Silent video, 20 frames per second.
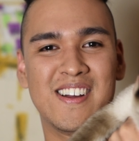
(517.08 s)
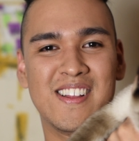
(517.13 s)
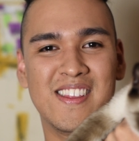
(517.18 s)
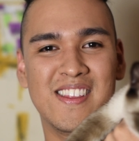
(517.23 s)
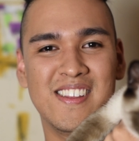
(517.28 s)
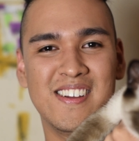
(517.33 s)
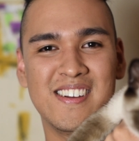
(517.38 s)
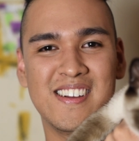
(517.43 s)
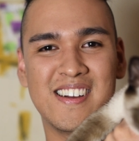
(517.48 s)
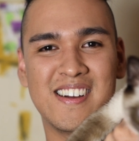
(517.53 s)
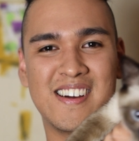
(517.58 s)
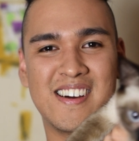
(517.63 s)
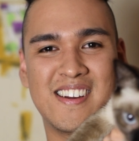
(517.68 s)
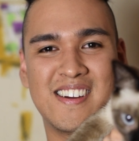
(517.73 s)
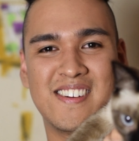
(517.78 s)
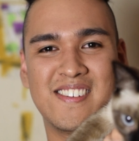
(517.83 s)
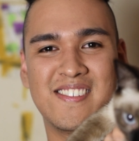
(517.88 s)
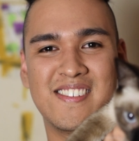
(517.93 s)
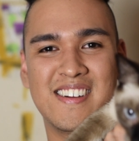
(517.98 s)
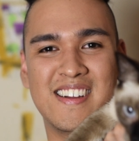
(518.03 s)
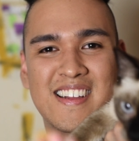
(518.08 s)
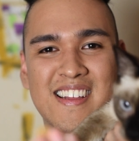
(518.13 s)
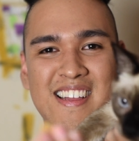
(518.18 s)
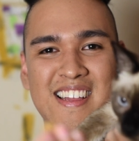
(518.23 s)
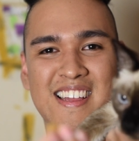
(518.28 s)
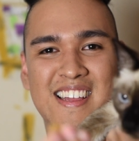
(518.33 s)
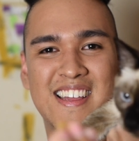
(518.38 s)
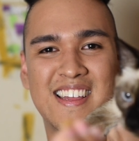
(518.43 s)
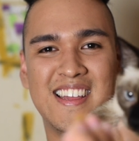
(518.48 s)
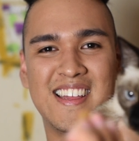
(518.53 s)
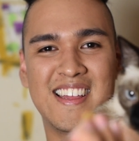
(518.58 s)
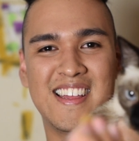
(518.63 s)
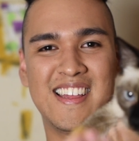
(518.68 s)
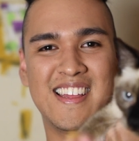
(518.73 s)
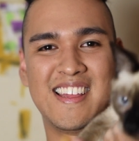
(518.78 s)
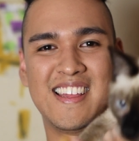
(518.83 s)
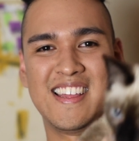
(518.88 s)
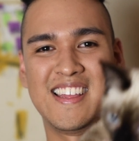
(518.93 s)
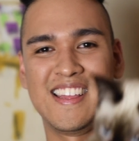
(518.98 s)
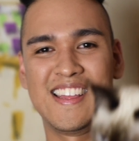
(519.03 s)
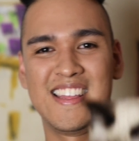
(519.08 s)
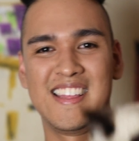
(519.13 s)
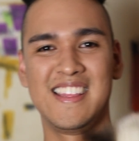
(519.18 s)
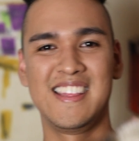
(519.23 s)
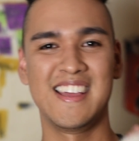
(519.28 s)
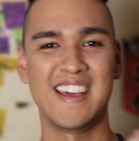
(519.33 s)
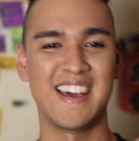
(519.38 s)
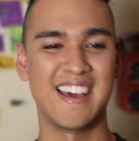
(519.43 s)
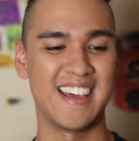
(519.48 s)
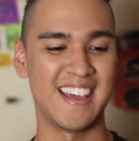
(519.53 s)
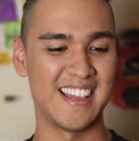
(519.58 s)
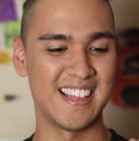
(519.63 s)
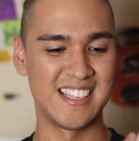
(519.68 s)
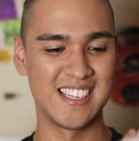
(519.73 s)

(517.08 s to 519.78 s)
Look, Otto. Yay!